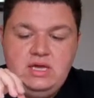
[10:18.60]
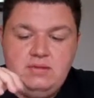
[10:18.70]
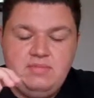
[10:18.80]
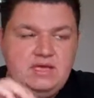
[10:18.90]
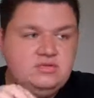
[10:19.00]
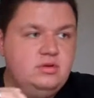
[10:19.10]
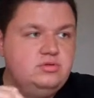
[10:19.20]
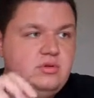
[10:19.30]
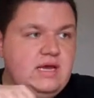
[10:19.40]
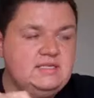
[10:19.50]
That is
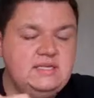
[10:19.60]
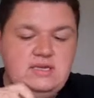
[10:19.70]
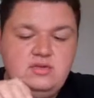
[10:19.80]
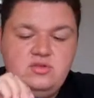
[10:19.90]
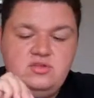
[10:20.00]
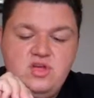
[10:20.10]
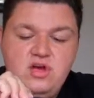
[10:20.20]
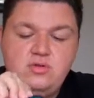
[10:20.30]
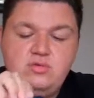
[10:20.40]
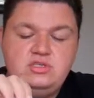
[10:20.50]
also accented on the
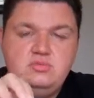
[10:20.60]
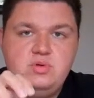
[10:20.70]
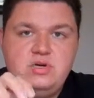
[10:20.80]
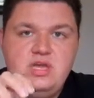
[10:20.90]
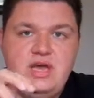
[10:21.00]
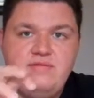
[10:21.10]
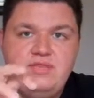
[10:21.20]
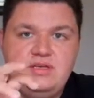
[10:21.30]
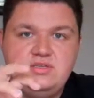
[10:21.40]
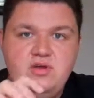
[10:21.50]
tongue, which is where you
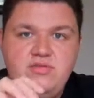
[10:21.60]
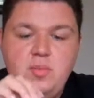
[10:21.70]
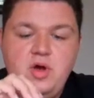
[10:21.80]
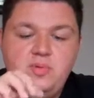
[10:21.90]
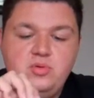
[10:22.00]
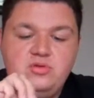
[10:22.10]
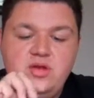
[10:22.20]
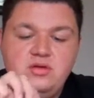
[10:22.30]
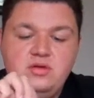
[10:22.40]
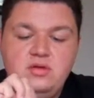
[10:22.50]
have that sort of purple
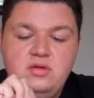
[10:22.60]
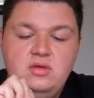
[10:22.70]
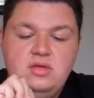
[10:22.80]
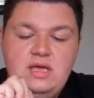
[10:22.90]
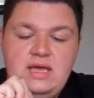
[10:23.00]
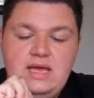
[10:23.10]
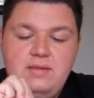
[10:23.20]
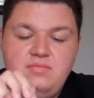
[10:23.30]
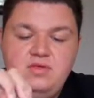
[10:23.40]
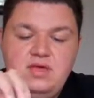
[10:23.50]
tongue.
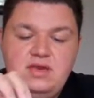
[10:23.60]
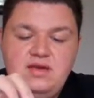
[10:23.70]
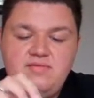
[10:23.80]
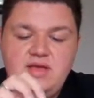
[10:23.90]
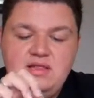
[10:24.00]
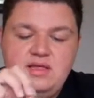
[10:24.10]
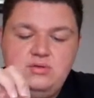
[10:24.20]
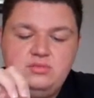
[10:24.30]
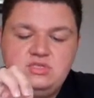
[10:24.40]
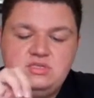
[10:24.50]
You then have that
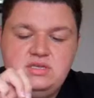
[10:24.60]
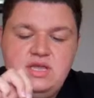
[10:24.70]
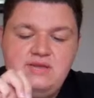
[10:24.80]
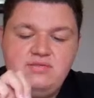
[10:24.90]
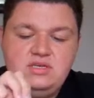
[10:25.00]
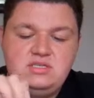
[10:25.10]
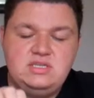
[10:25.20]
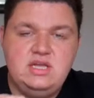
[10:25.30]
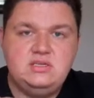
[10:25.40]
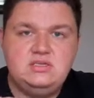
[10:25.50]
little heavily
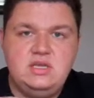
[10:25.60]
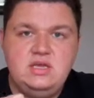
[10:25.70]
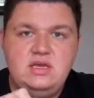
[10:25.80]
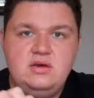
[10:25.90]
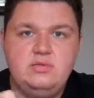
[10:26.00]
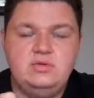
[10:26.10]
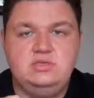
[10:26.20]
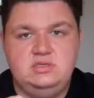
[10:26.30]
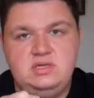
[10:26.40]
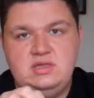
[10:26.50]
stitched area,
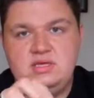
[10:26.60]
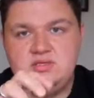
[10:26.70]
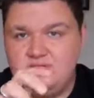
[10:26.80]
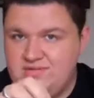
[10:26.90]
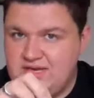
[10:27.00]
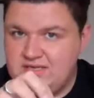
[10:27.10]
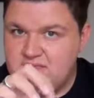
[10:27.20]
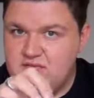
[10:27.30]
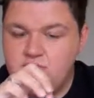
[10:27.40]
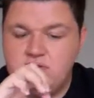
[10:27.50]
which is in that sort of
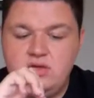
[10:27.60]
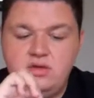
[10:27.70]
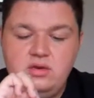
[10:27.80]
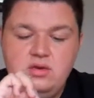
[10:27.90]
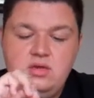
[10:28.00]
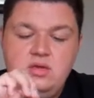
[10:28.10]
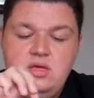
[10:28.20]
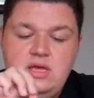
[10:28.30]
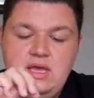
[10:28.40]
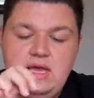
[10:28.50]
nice teal colour,
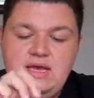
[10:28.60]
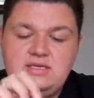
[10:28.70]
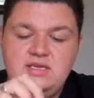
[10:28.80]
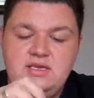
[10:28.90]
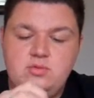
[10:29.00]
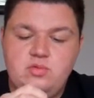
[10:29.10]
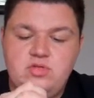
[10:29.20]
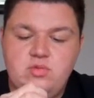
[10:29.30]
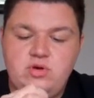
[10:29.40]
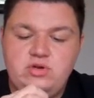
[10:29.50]
accented
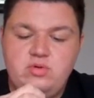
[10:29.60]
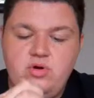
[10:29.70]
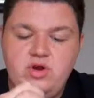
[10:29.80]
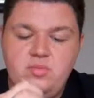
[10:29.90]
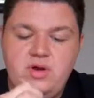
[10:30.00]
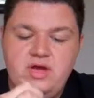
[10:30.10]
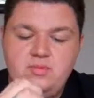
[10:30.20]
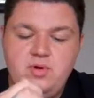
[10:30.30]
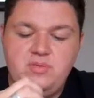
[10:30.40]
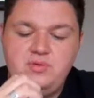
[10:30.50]
with the 1/4
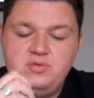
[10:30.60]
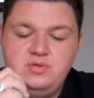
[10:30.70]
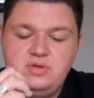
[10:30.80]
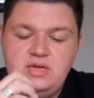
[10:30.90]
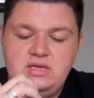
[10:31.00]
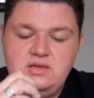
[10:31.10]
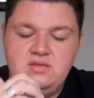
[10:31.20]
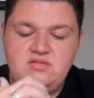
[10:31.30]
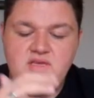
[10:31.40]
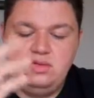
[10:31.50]
part purple and then
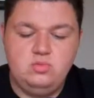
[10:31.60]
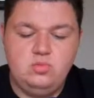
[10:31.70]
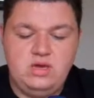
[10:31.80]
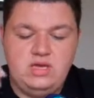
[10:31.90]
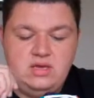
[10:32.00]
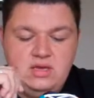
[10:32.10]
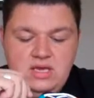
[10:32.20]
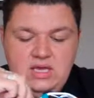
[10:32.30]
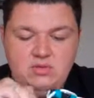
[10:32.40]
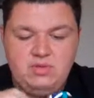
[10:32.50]
the teal and white
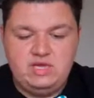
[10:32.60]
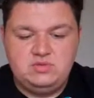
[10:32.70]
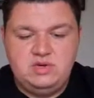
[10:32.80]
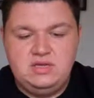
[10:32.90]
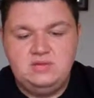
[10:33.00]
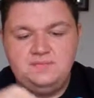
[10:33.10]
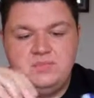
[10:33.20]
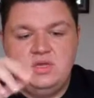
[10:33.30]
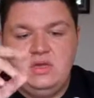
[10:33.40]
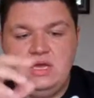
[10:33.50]
Air Max branding.
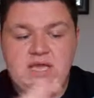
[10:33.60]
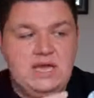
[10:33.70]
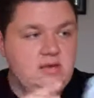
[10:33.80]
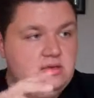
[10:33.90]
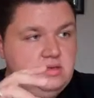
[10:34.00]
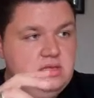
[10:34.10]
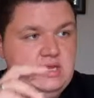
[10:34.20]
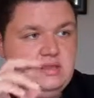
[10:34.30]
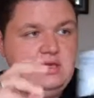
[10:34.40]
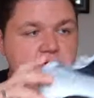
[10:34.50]
Again,
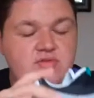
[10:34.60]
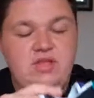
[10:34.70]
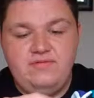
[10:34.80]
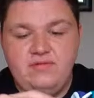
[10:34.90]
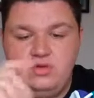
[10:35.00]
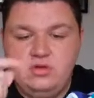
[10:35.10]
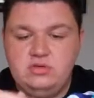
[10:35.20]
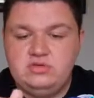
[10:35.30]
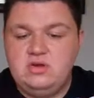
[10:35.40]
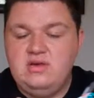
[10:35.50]
like the right foot, you
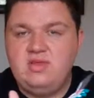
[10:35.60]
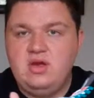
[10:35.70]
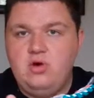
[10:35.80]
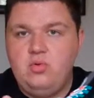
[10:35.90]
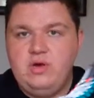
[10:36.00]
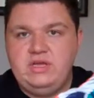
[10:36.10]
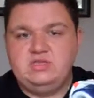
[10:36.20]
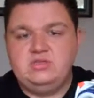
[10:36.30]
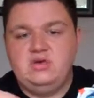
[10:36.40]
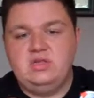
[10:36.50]
also have that all white
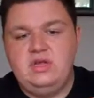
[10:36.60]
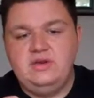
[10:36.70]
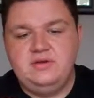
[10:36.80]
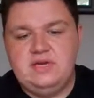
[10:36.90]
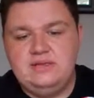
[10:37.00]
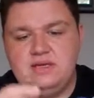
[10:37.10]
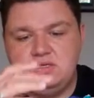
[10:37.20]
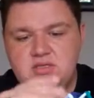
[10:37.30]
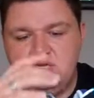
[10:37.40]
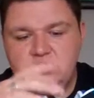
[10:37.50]
sock liner in that
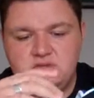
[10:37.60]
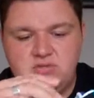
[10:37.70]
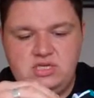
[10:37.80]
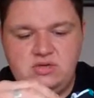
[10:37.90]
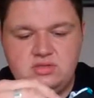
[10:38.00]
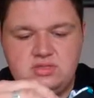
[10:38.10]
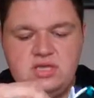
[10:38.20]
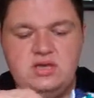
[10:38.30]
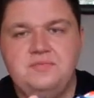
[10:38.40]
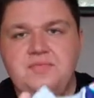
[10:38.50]
traditional neon
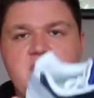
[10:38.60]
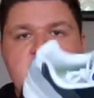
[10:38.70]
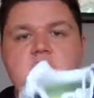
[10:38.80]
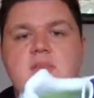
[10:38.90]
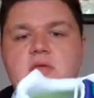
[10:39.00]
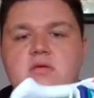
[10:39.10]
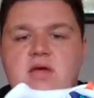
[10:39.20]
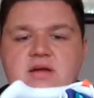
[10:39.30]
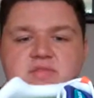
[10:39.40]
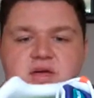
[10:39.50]
style, and then you
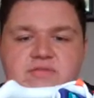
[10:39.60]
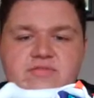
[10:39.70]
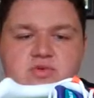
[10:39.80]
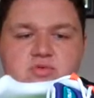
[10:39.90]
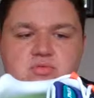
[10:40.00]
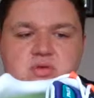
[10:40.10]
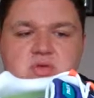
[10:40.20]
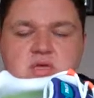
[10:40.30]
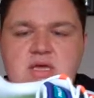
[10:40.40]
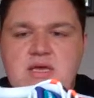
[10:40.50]
have that Volt
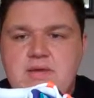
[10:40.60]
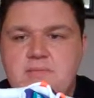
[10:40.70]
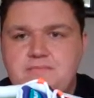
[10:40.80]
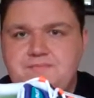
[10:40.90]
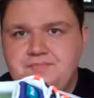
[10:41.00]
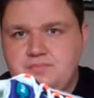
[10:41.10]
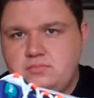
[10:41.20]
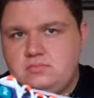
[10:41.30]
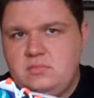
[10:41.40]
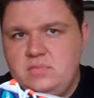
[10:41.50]

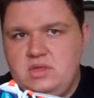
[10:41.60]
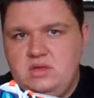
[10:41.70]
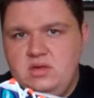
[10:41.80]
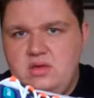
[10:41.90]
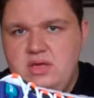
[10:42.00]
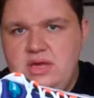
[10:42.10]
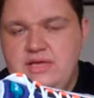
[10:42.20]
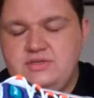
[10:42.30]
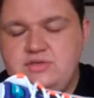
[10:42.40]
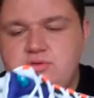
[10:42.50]

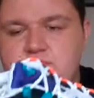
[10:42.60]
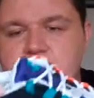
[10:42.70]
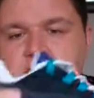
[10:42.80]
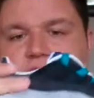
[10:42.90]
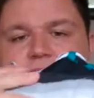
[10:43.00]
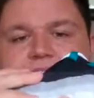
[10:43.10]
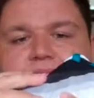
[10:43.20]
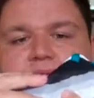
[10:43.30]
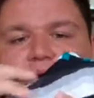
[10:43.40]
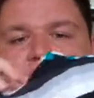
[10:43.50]
insole as well.
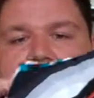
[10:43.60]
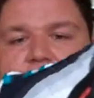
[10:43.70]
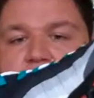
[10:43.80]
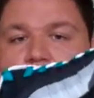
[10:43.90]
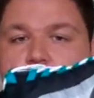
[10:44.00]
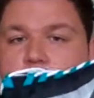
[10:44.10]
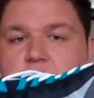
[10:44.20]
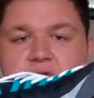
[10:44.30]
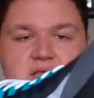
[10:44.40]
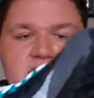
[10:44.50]
Again, all
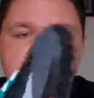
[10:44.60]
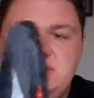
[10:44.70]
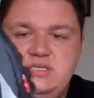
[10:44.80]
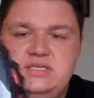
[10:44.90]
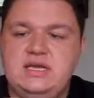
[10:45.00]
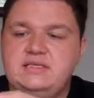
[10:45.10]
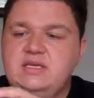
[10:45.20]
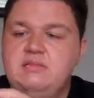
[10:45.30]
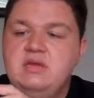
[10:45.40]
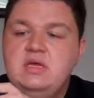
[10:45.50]
white laces, the exact
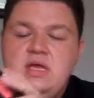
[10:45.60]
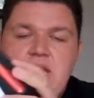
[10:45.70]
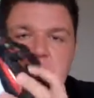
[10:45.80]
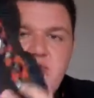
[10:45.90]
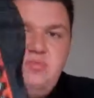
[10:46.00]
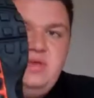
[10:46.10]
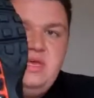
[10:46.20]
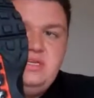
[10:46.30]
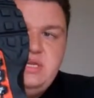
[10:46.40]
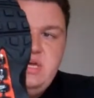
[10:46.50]
same, and the
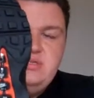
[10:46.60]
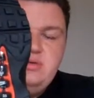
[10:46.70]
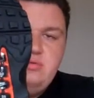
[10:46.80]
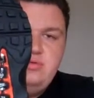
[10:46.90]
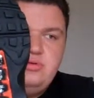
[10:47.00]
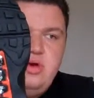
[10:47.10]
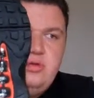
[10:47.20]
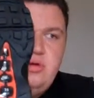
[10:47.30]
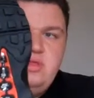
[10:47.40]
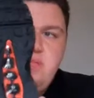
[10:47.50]
PSIs are also coloured in the